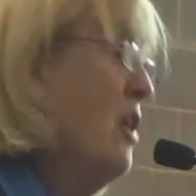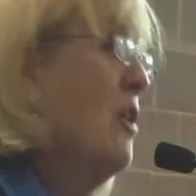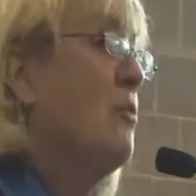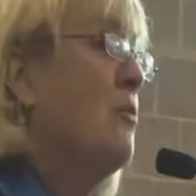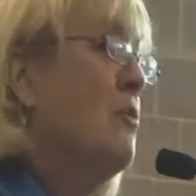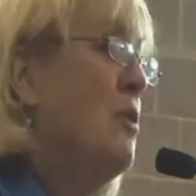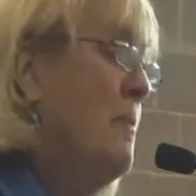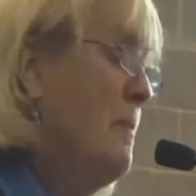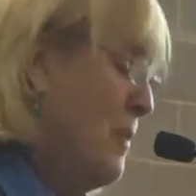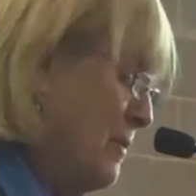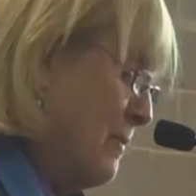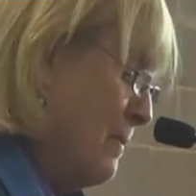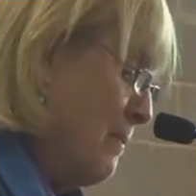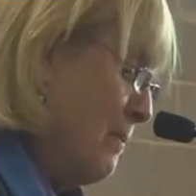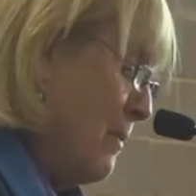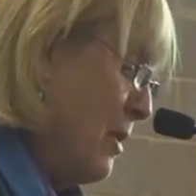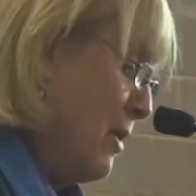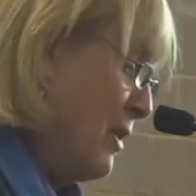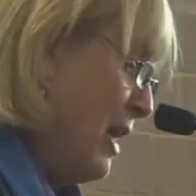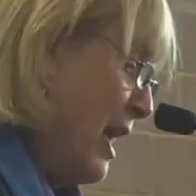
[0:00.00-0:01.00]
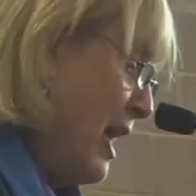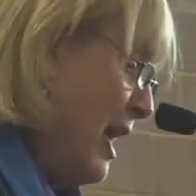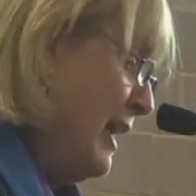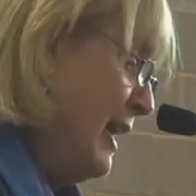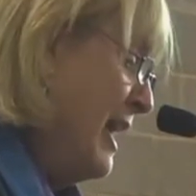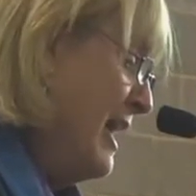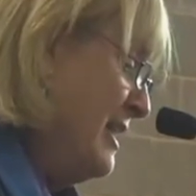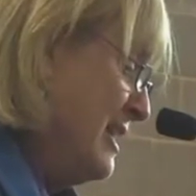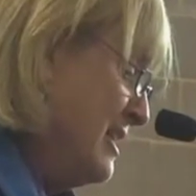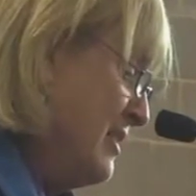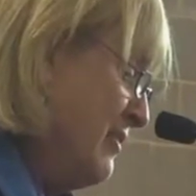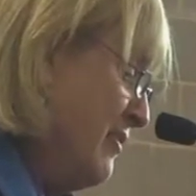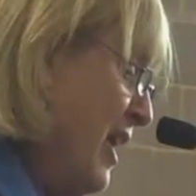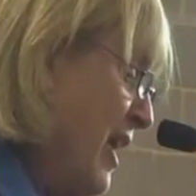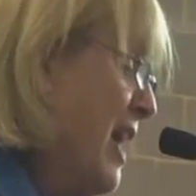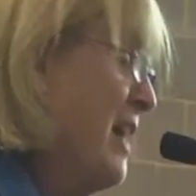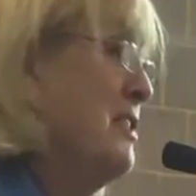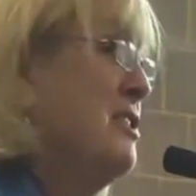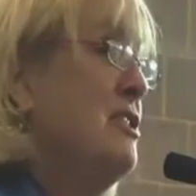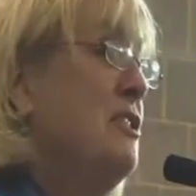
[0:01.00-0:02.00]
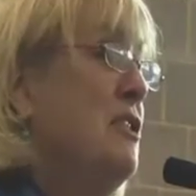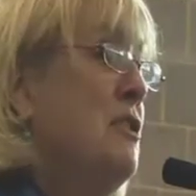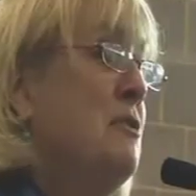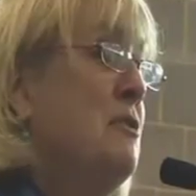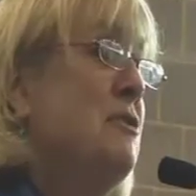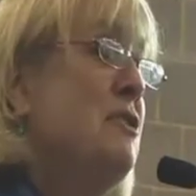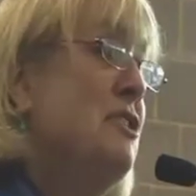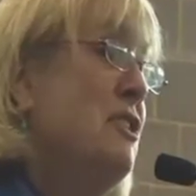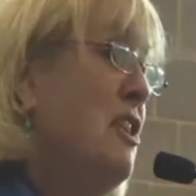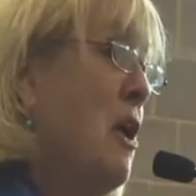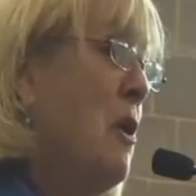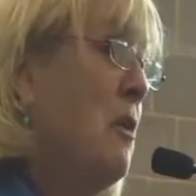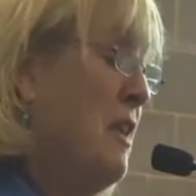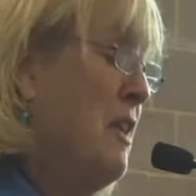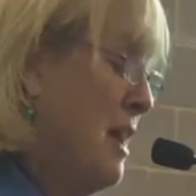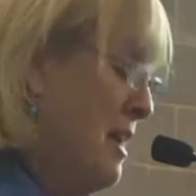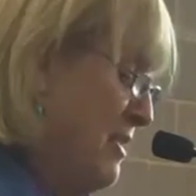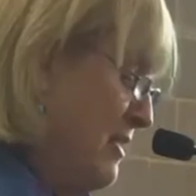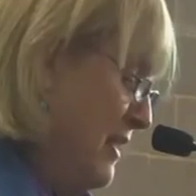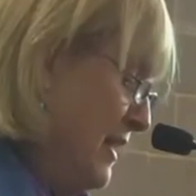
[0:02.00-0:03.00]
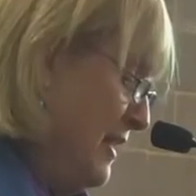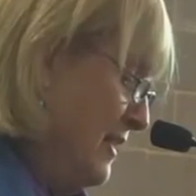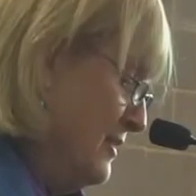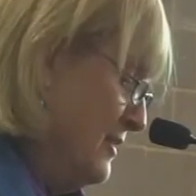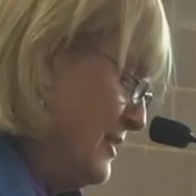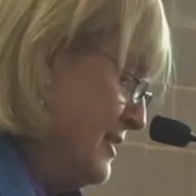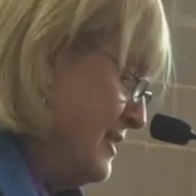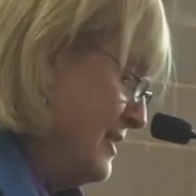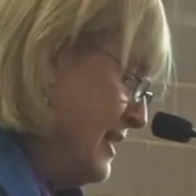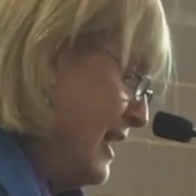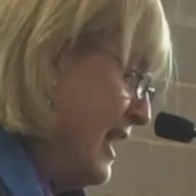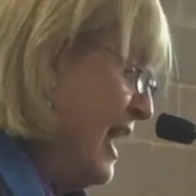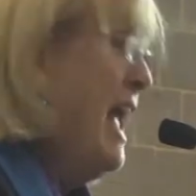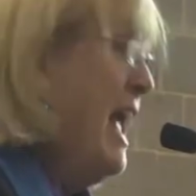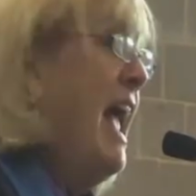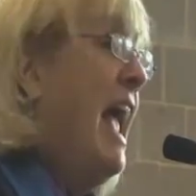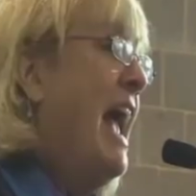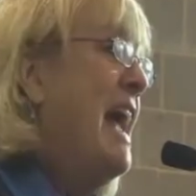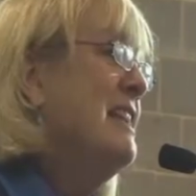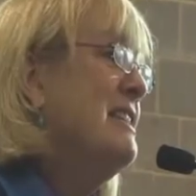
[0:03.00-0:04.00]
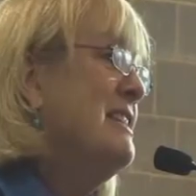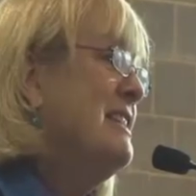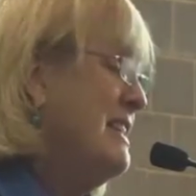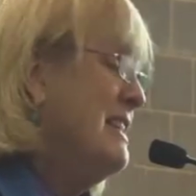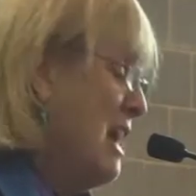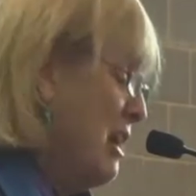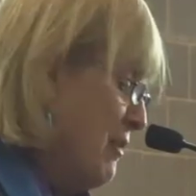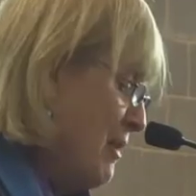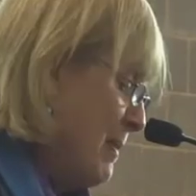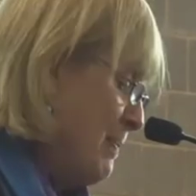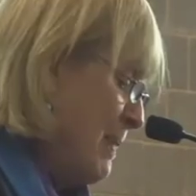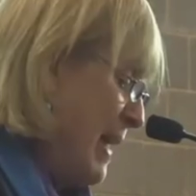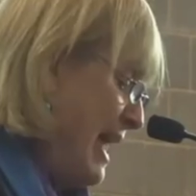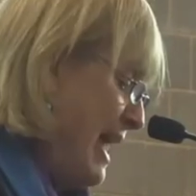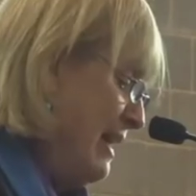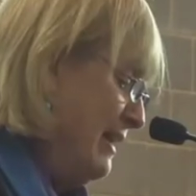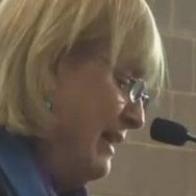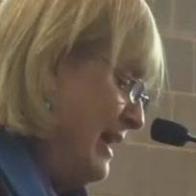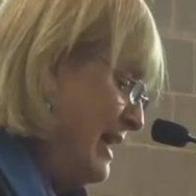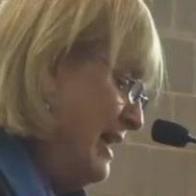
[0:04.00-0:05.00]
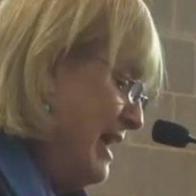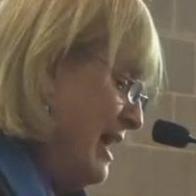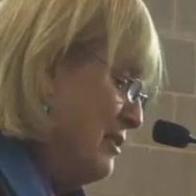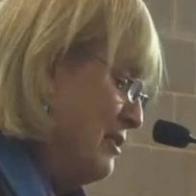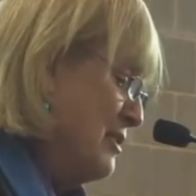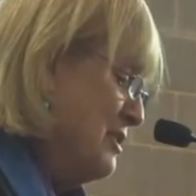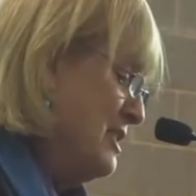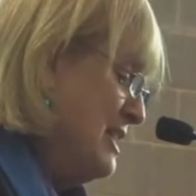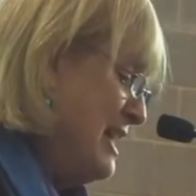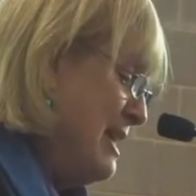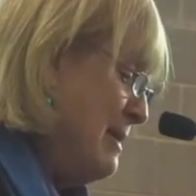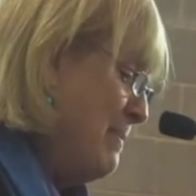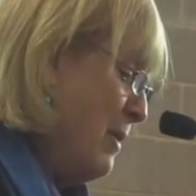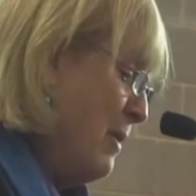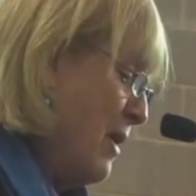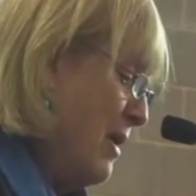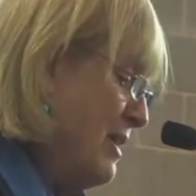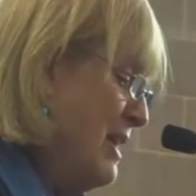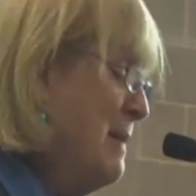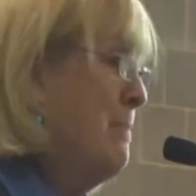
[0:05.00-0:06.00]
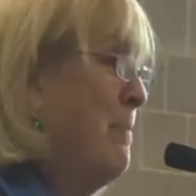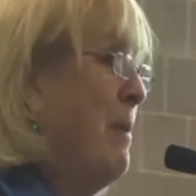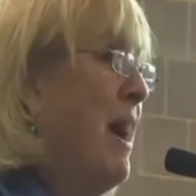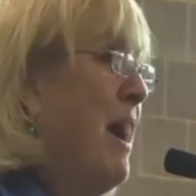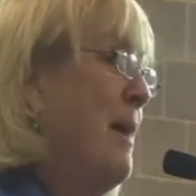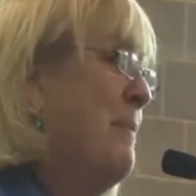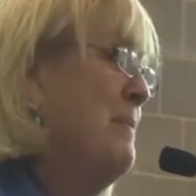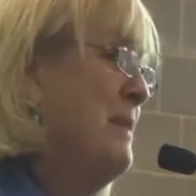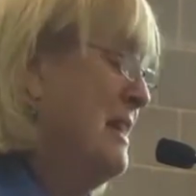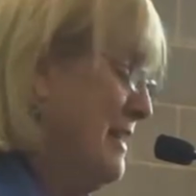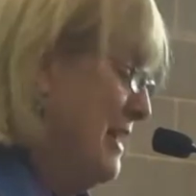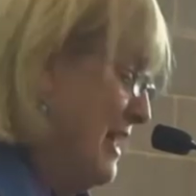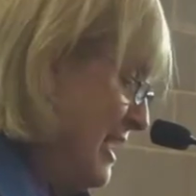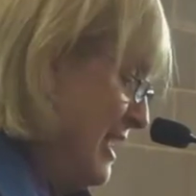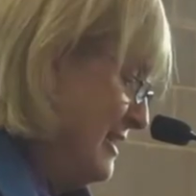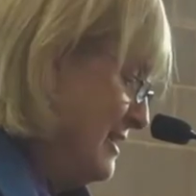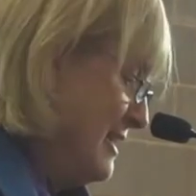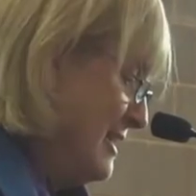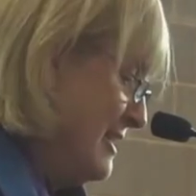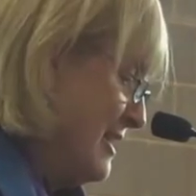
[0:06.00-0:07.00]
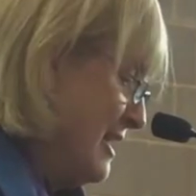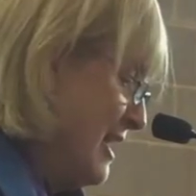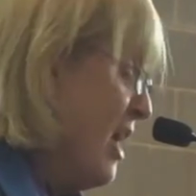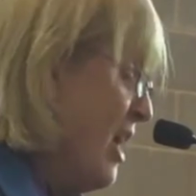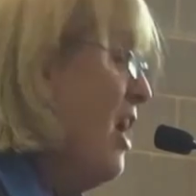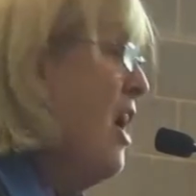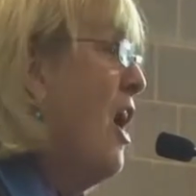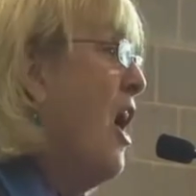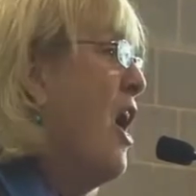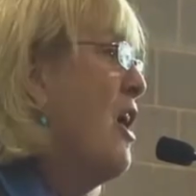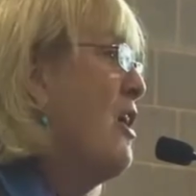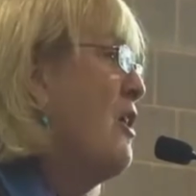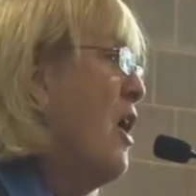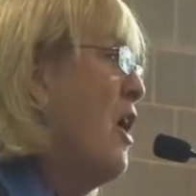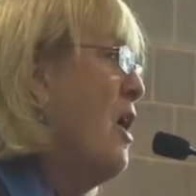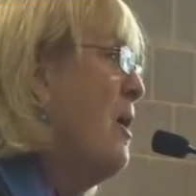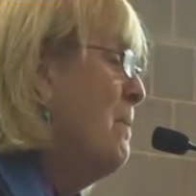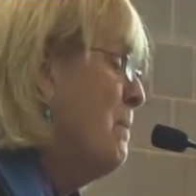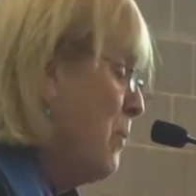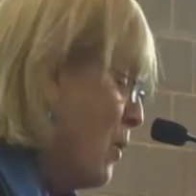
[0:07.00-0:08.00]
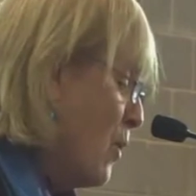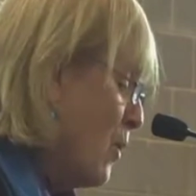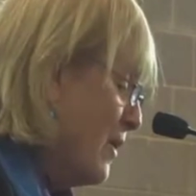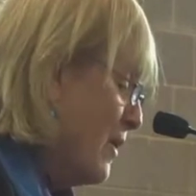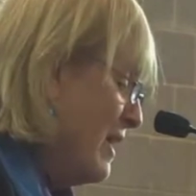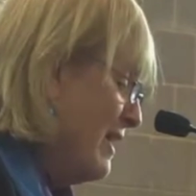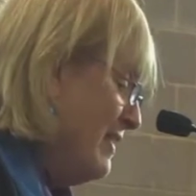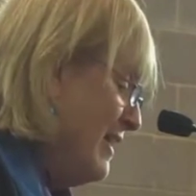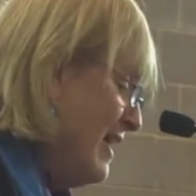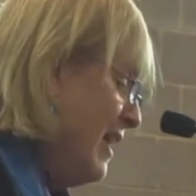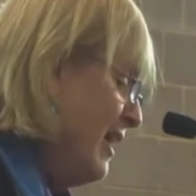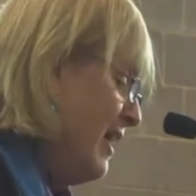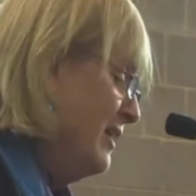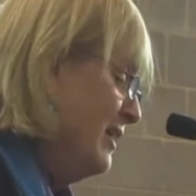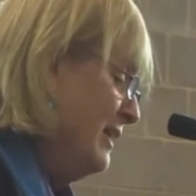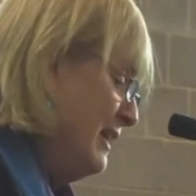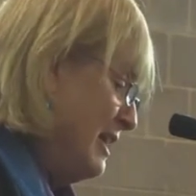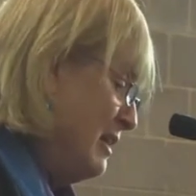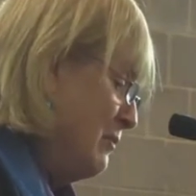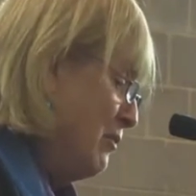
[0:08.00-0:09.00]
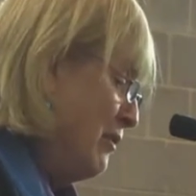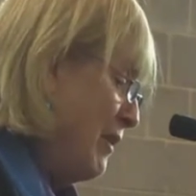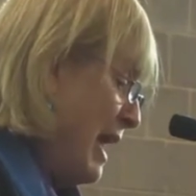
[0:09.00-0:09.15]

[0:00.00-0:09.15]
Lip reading: Rupert Murdoch and his Fox News know-nothings, and Sarah Palin and her Tea Party pop-ya-nuts are all pouring the ugly